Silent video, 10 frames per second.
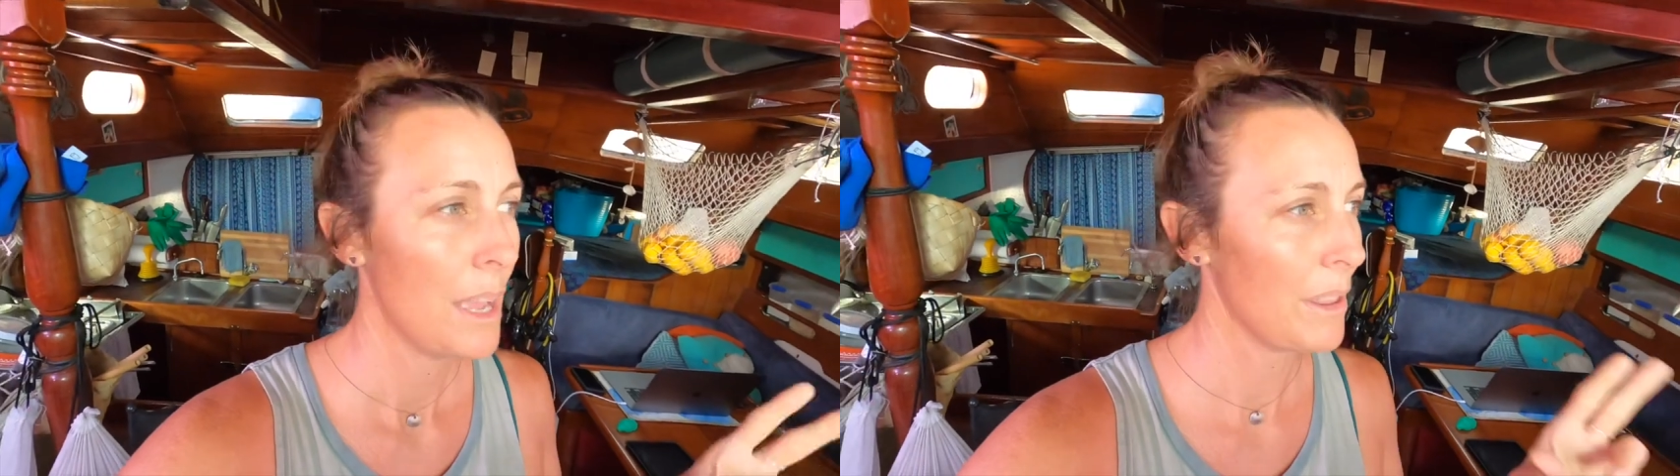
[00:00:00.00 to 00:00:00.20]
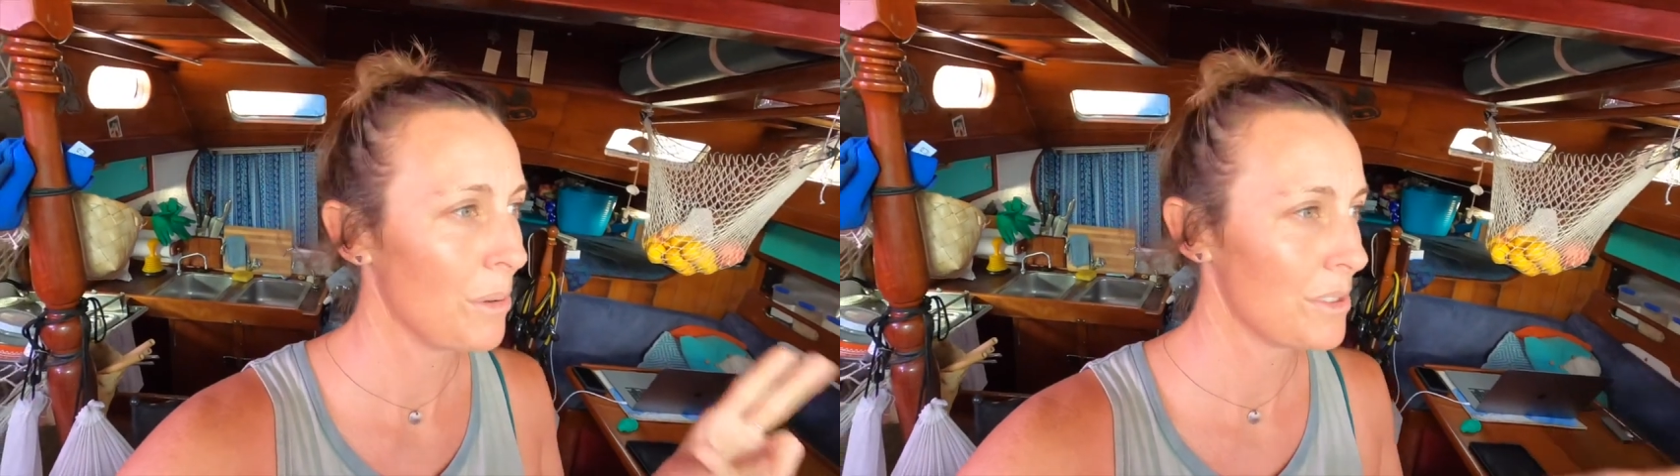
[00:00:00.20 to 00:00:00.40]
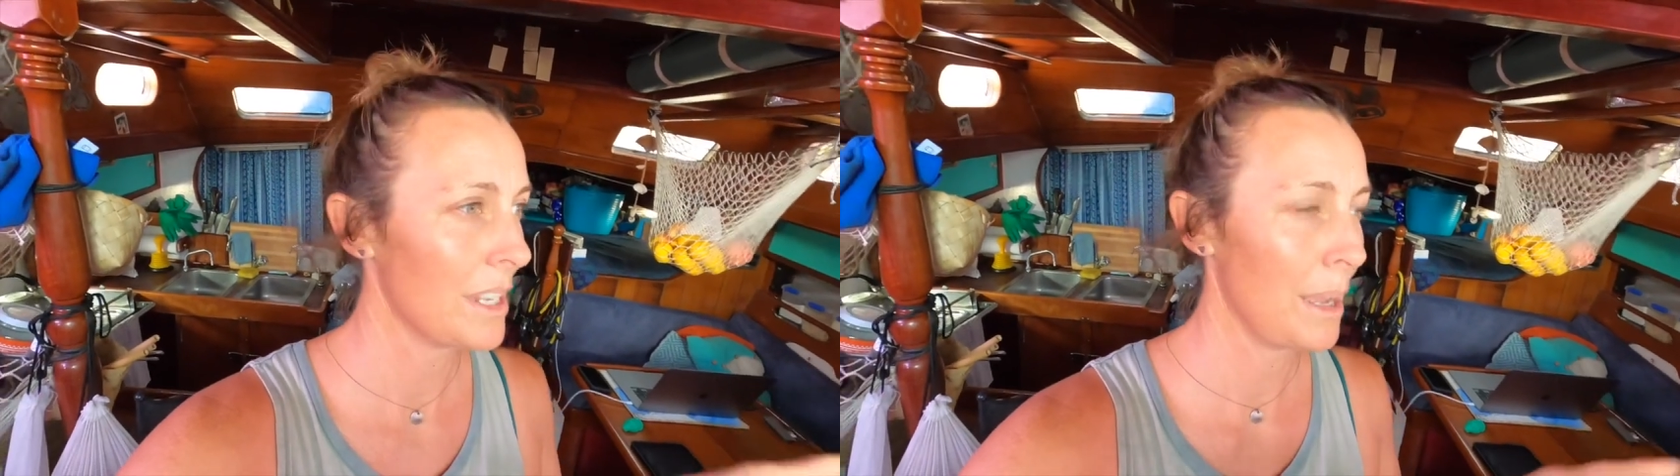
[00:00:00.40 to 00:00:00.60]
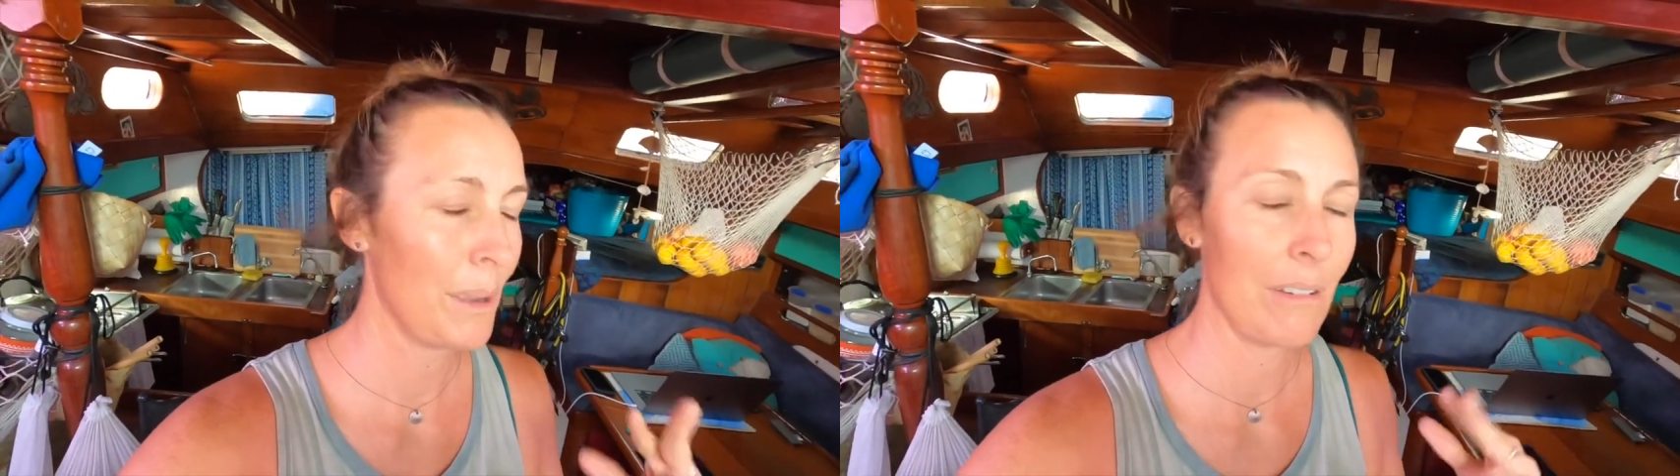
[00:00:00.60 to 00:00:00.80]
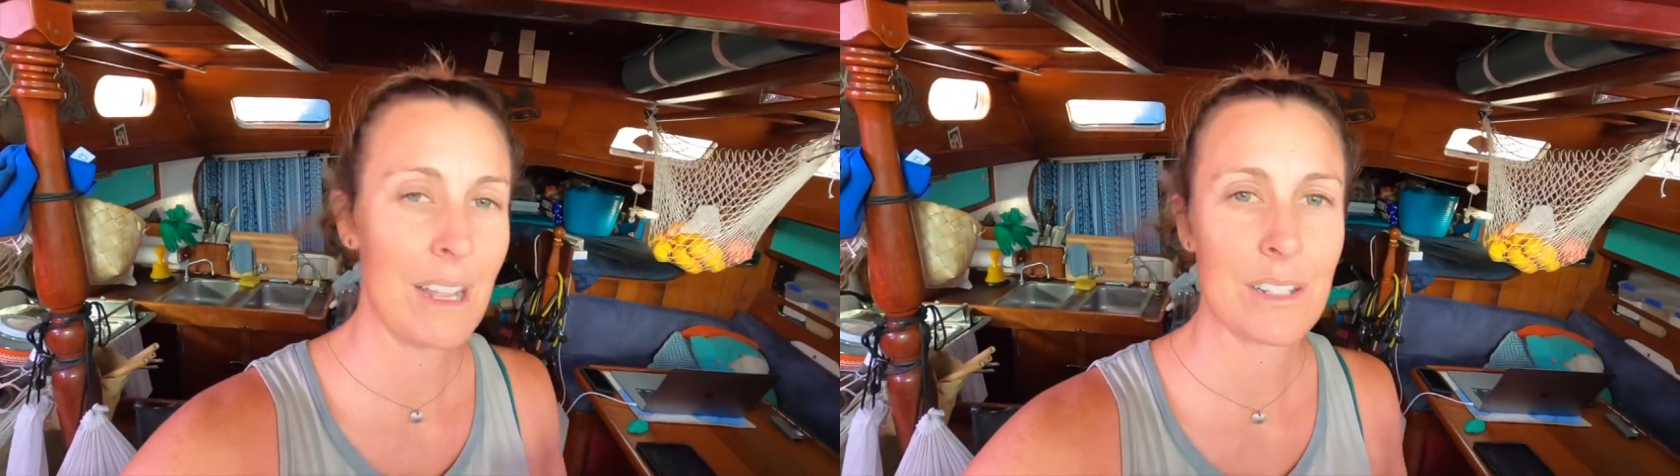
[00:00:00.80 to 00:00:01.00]
but they're also
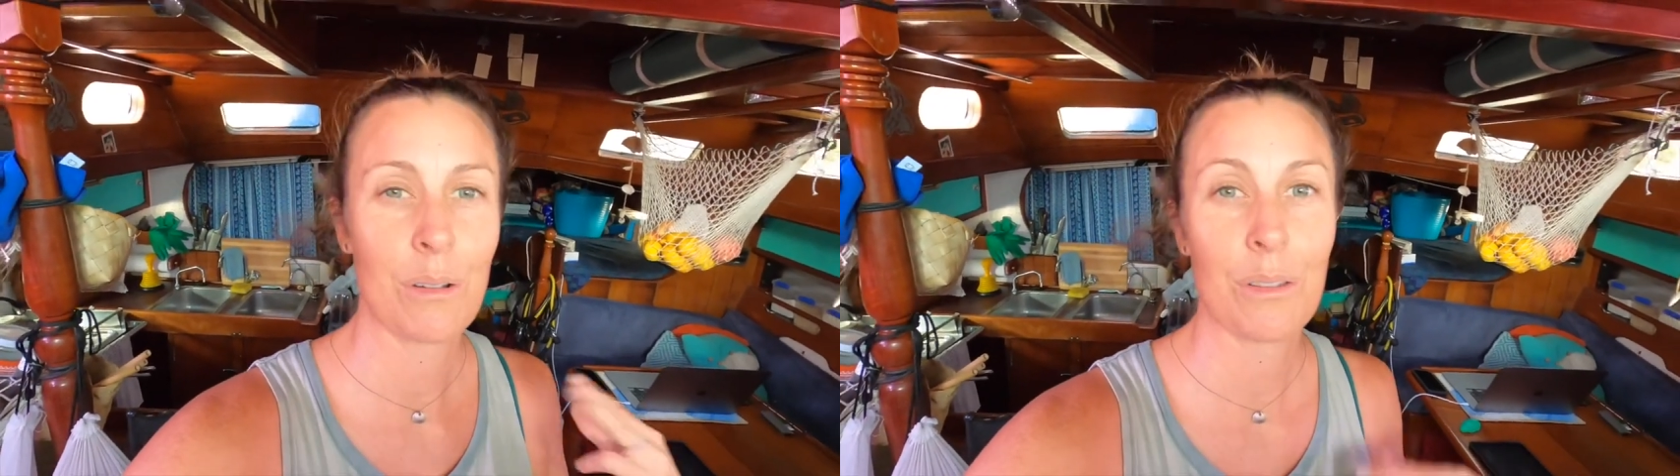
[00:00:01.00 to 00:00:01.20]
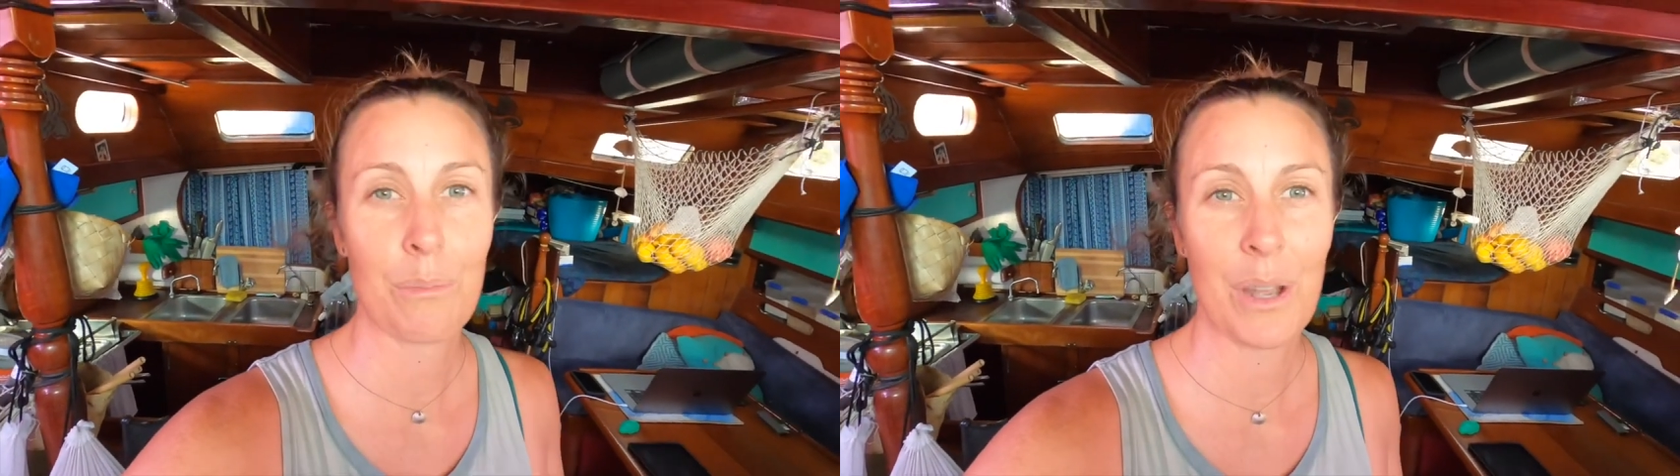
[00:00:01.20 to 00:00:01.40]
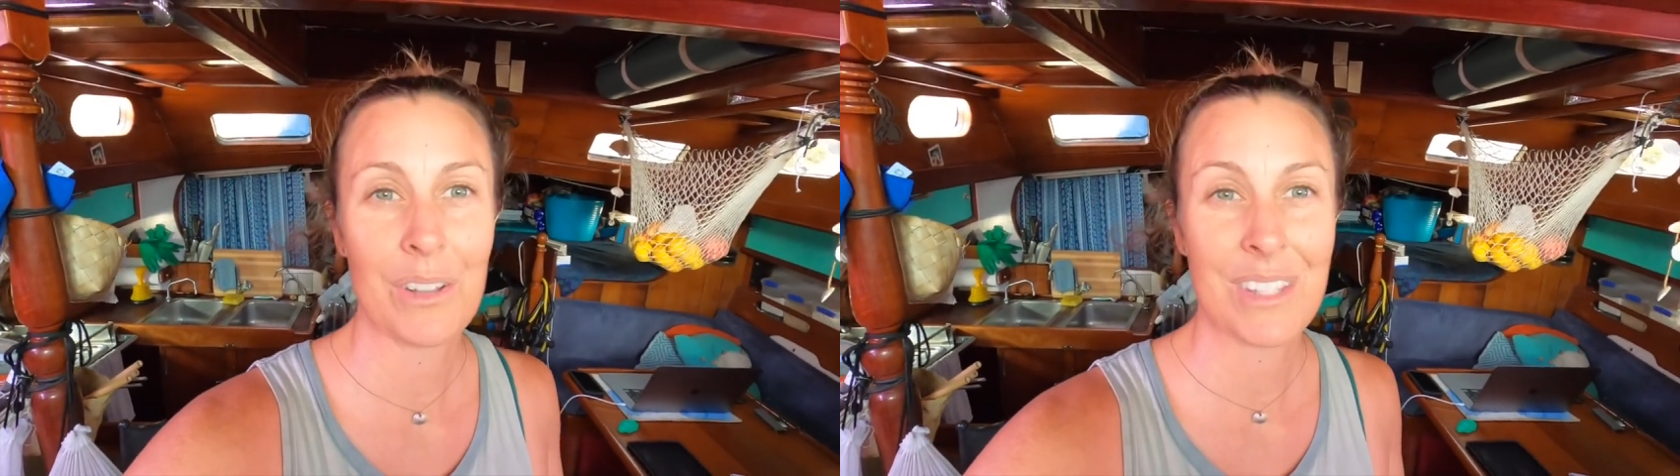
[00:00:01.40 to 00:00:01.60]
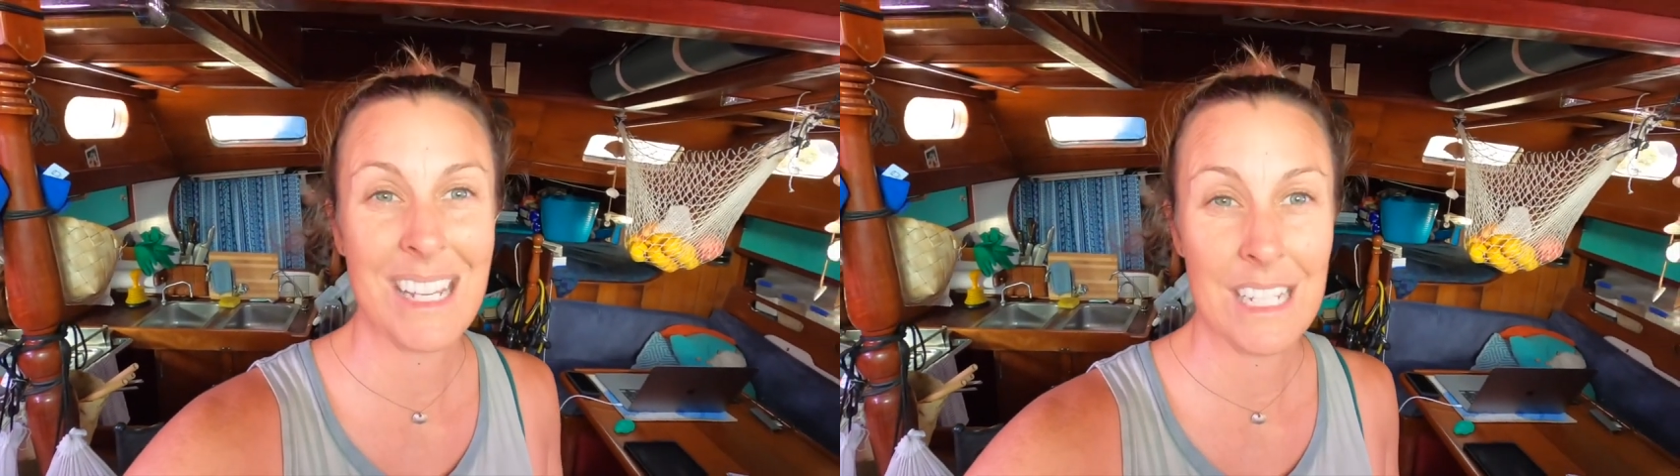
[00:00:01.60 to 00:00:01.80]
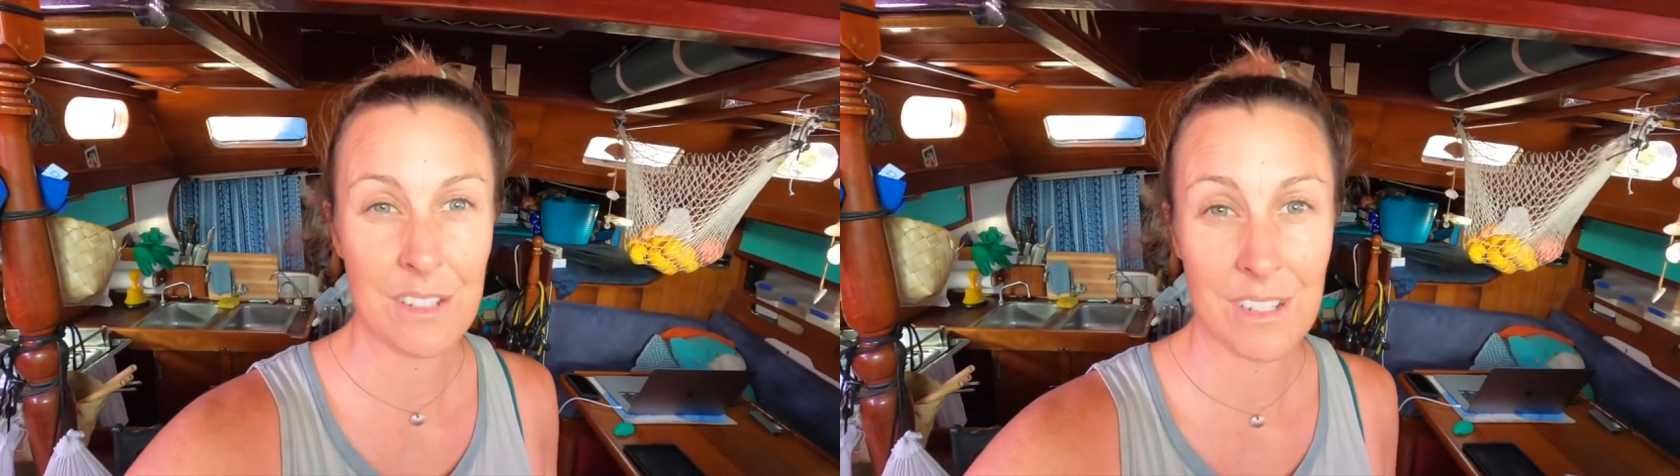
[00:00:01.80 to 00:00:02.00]
coming around to all the boats and
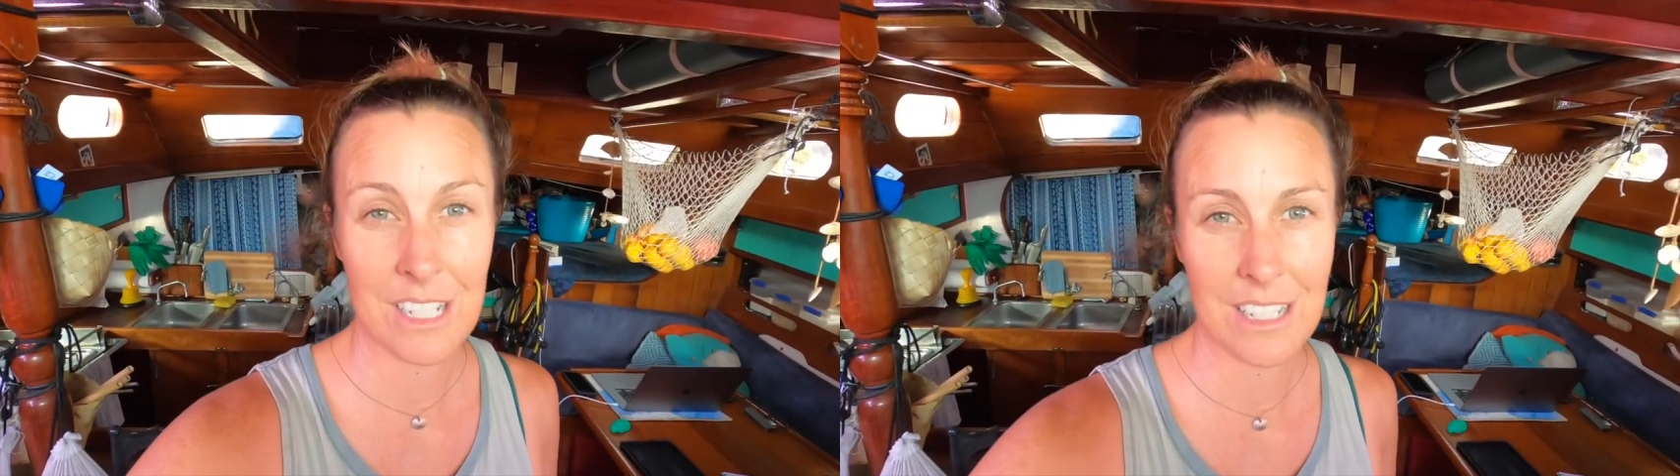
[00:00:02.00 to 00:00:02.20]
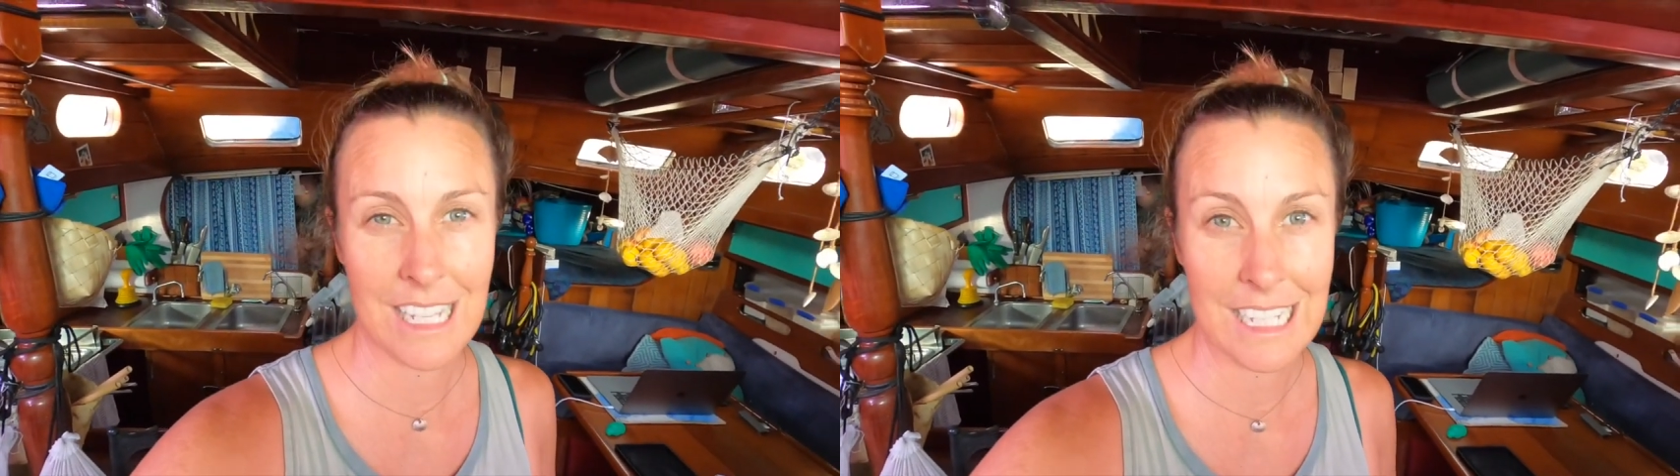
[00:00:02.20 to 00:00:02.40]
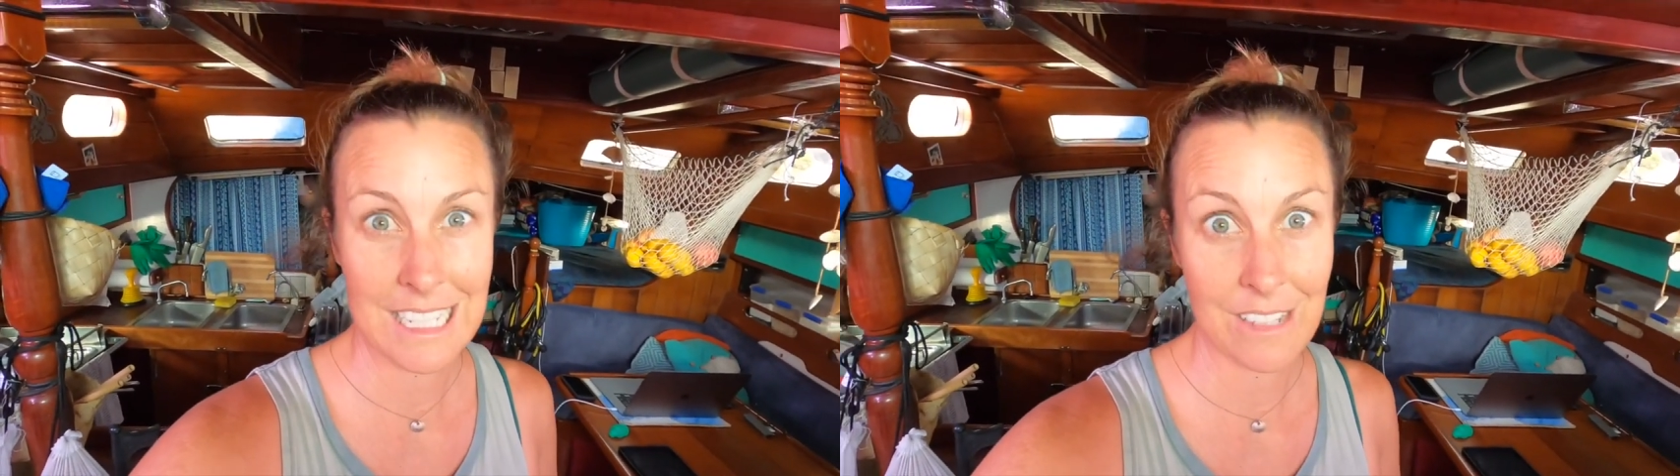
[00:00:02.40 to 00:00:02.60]
individually